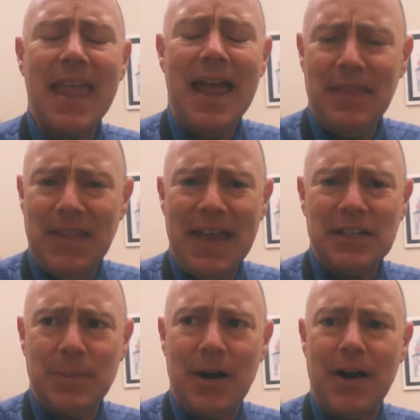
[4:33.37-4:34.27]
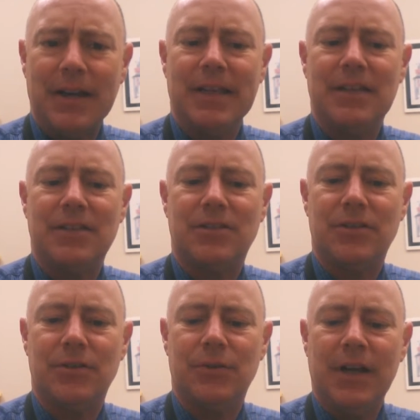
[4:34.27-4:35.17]
and the next part is
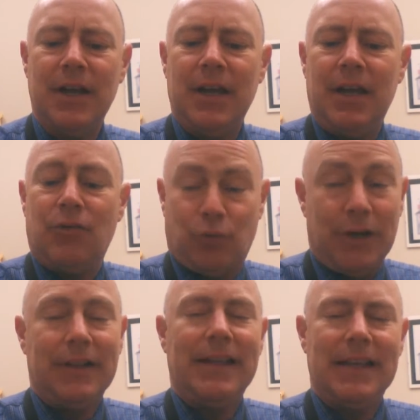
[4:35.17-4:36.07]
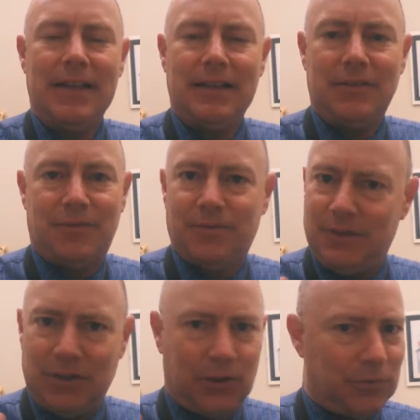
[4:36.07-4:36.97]
to really,
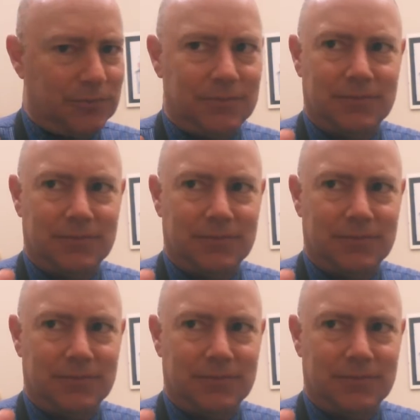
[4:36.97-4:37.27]
you know,